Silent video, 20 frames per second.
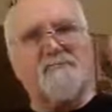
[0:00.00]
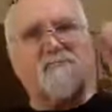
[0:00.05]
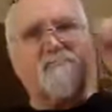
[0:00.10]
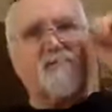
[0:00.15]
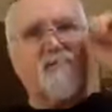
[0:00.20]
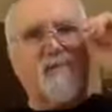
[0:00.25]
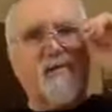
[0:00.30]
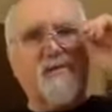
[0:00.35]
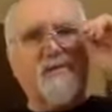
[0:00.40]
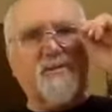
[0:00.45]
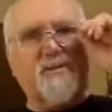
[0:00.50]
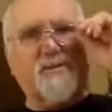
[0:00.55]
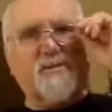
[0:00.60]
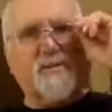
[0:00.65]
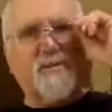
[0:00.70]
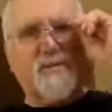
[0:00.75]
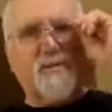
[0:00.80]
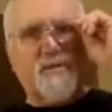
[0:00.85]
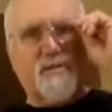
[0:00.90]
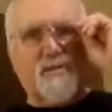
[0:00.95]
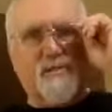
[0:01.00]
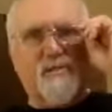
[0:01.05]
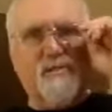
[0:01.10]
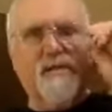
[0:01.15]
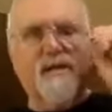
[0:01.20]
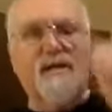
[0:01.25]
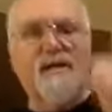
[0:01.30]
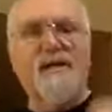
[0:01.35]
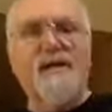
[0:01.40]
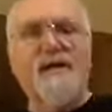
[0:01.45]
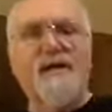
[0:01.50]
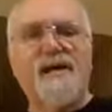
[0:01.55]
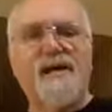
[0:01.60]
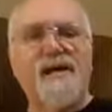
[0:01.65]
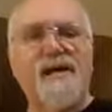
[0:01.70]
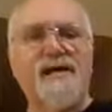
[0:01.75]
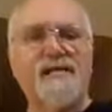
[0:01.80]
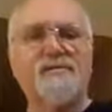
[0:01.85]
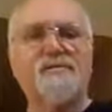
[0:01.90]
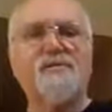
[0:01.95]
processes,
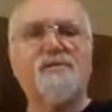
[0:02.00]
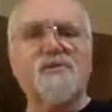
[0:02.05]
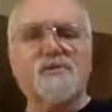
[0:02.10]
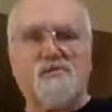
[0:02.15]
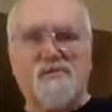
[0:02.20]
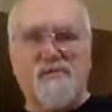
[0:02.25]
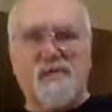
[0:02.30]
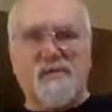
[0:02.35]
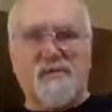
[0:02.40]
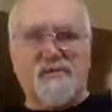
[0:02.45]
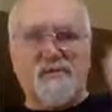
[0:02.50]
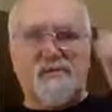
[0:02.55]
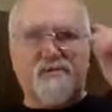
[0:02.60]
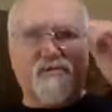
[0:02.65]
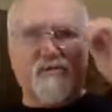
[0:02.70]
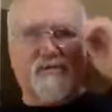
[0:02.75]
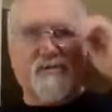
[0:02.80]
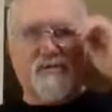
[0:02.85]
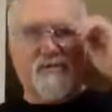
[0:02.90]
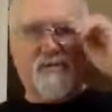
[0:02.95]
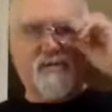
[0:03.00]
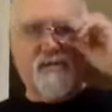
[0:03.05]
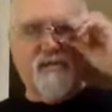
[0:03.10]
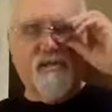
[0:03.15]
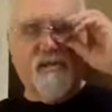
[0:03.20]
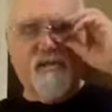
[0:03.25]
and strategies.